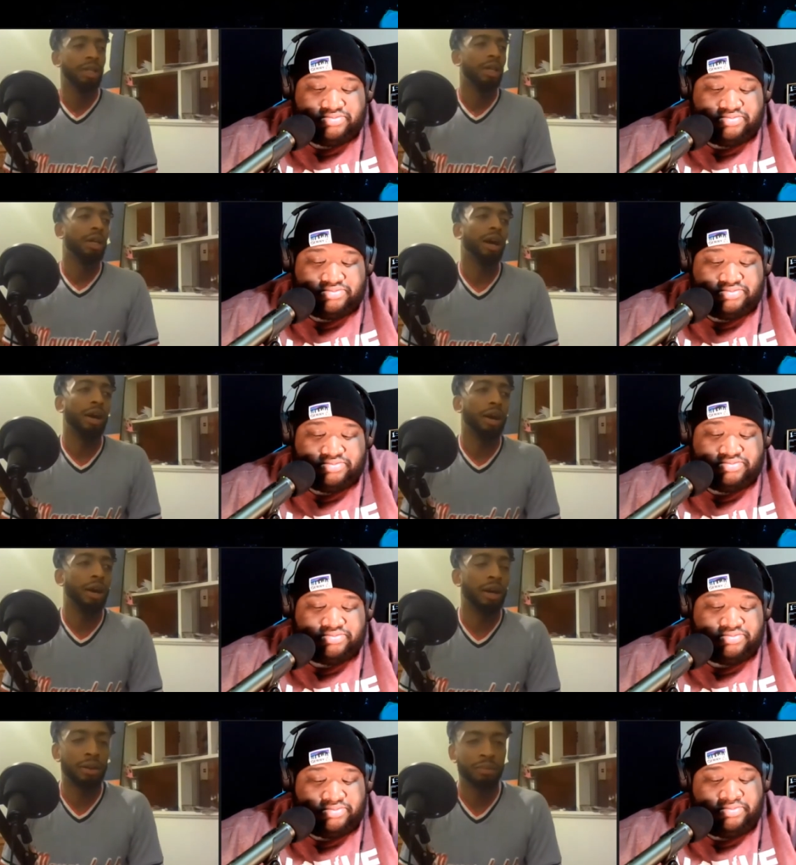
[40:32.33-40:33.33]

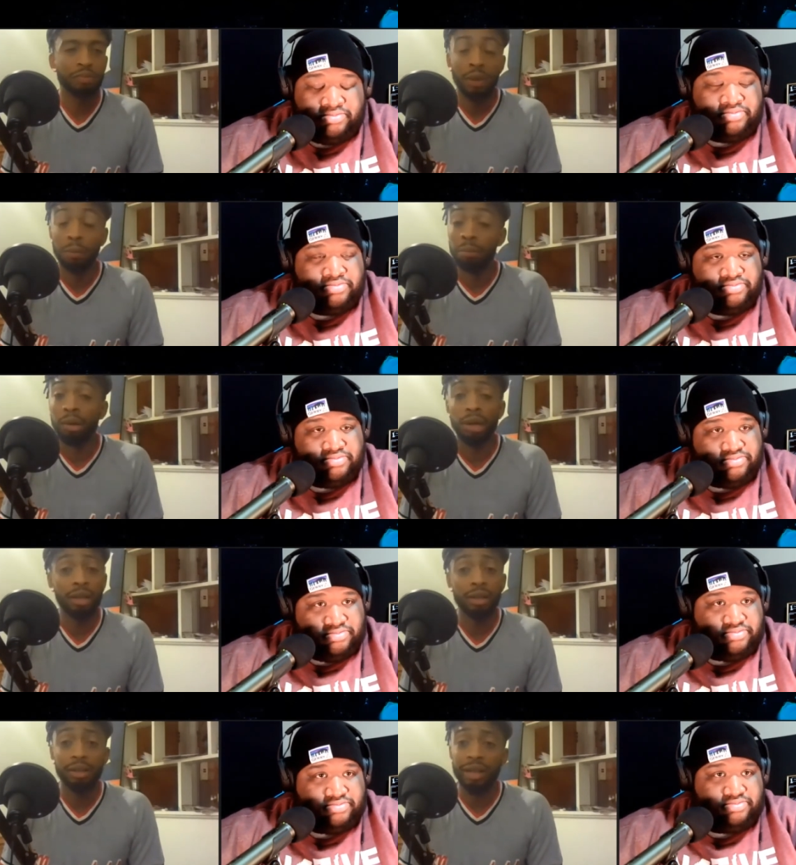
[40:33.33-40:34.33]
Speaker 1: But
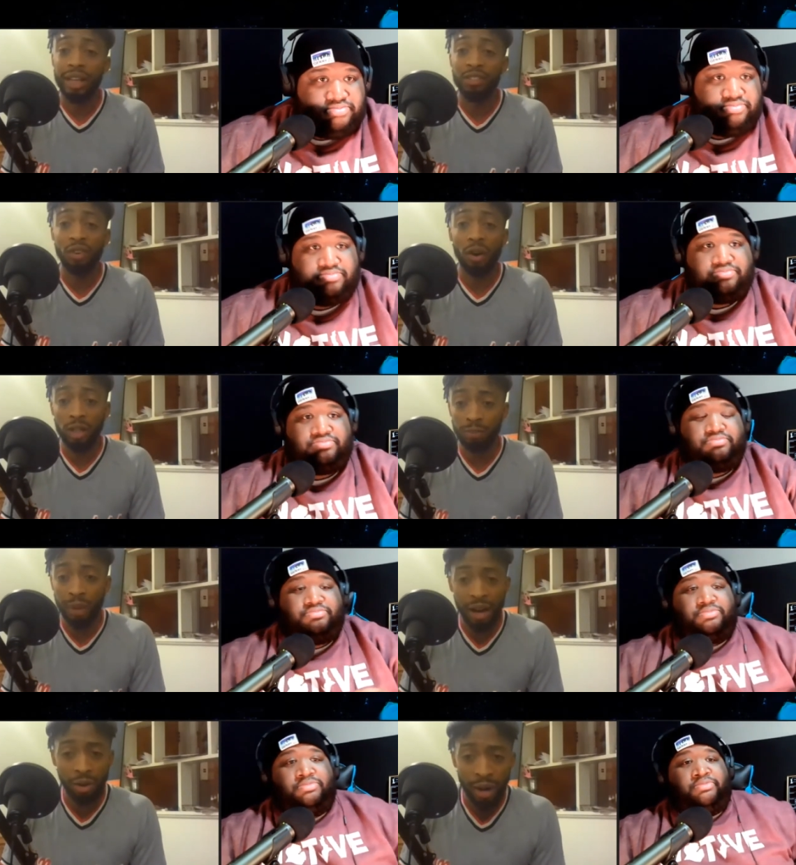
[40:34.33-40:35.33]
as far as
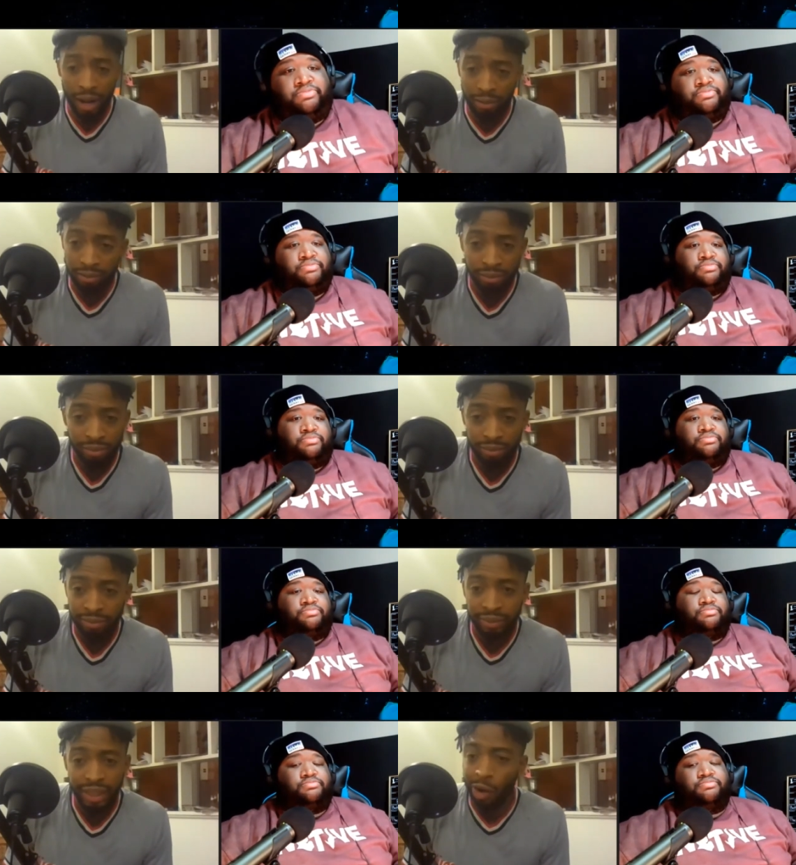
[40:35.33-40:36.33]
battle rap,
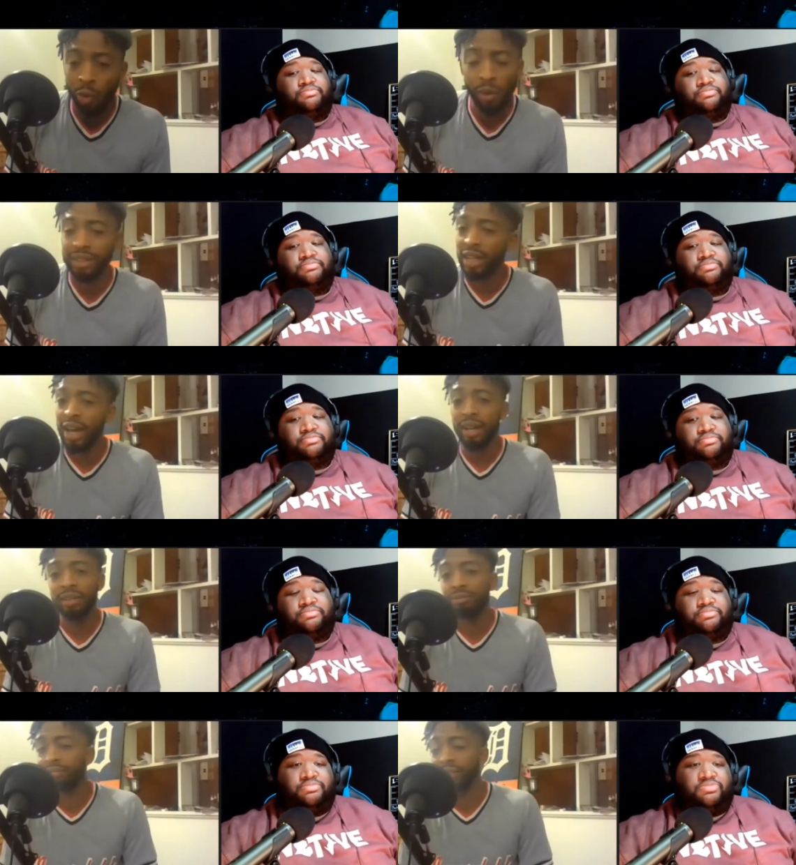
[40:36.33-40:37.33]
he always had
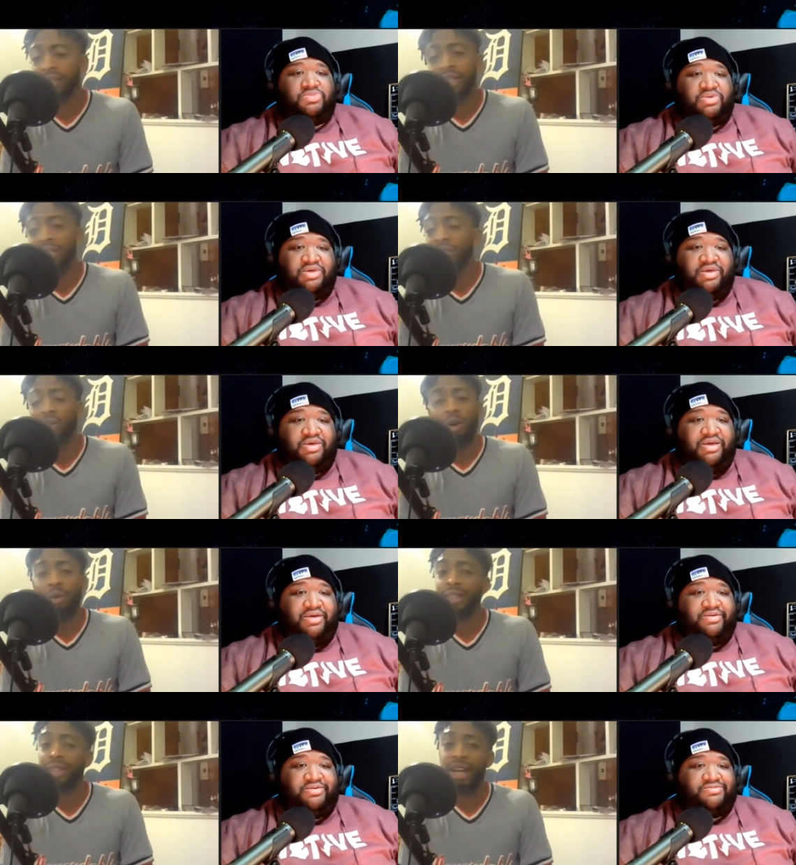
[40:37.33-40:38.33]
6 show
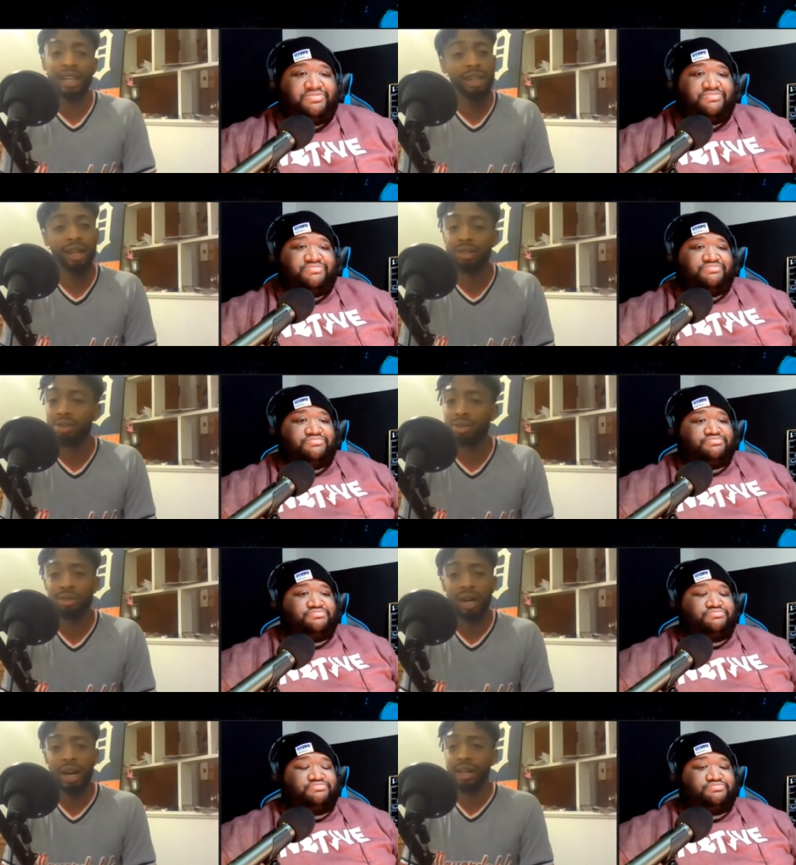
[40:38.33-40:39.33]
always had that too.
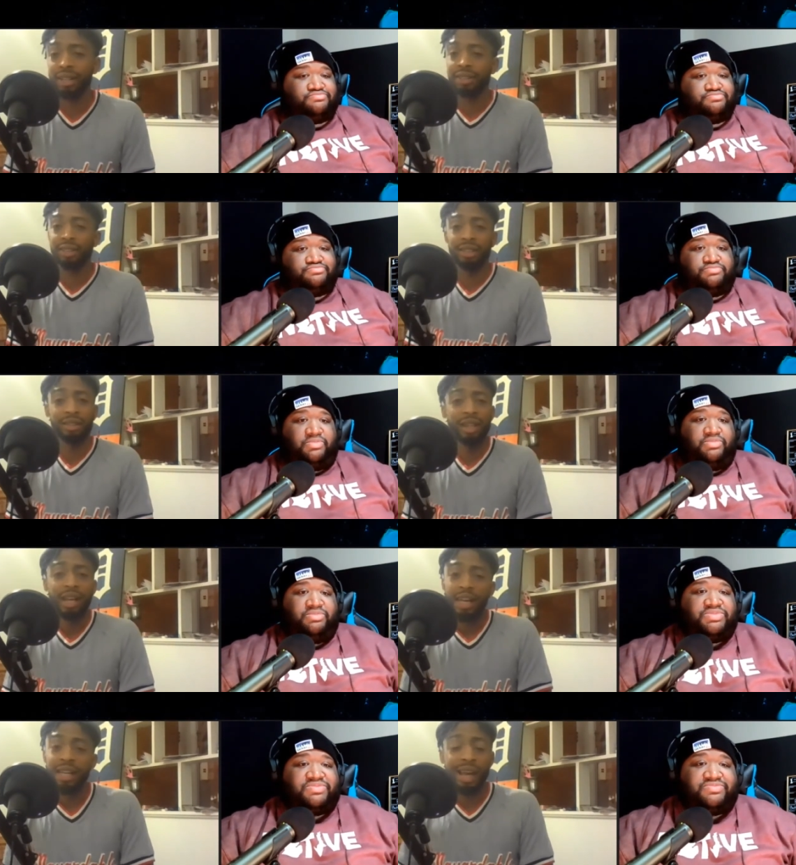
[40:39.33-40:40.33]
Honestly,
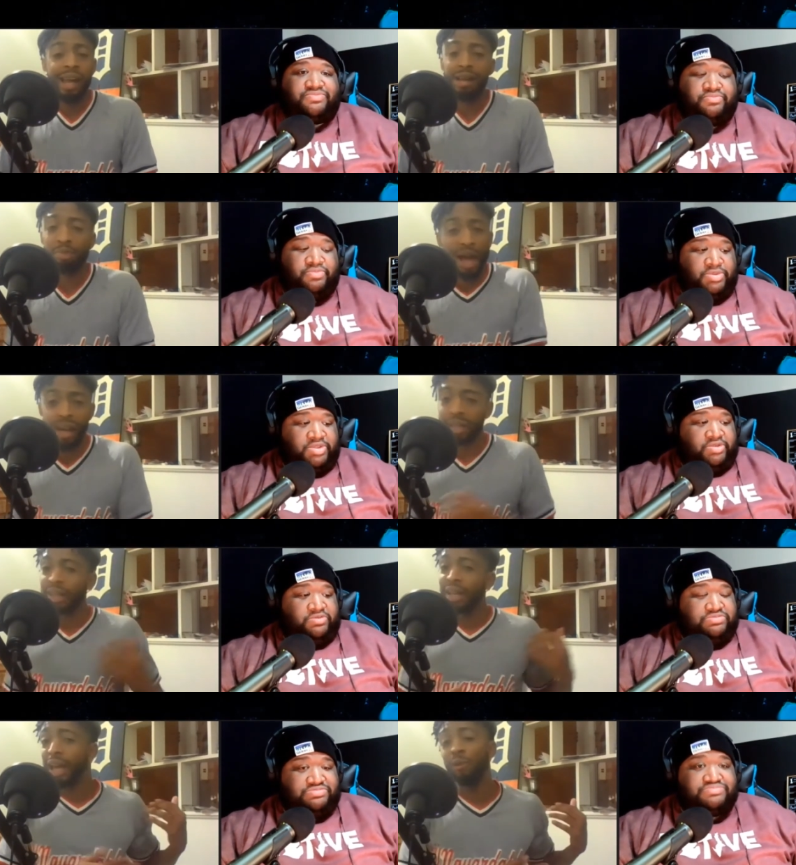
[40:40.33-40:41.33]
he came back
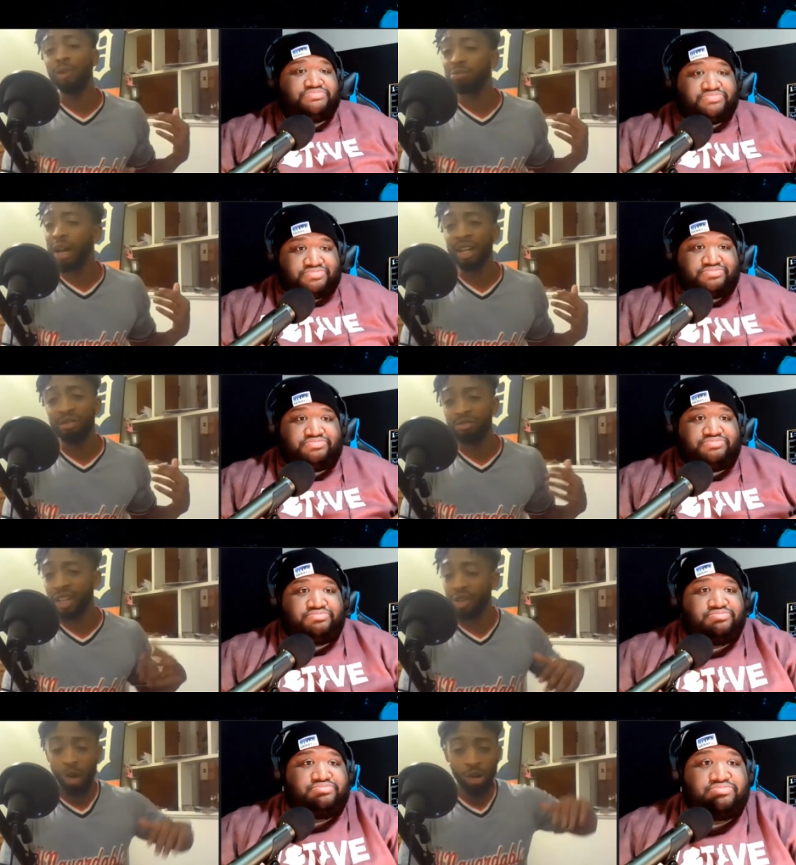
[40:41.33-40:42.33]
and was main event
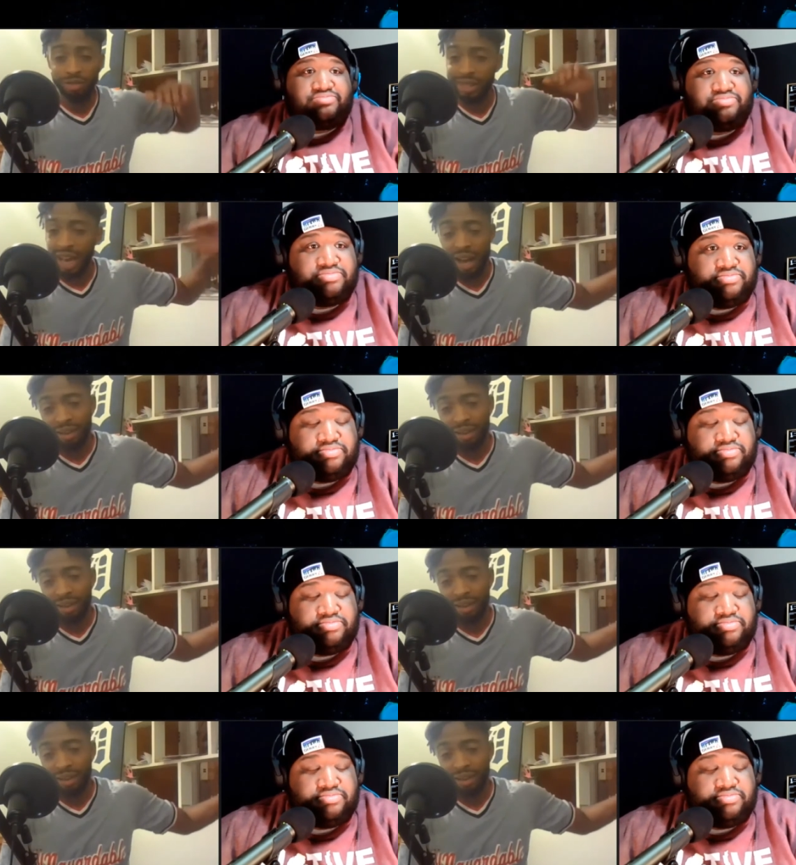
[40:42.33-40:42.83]
off top.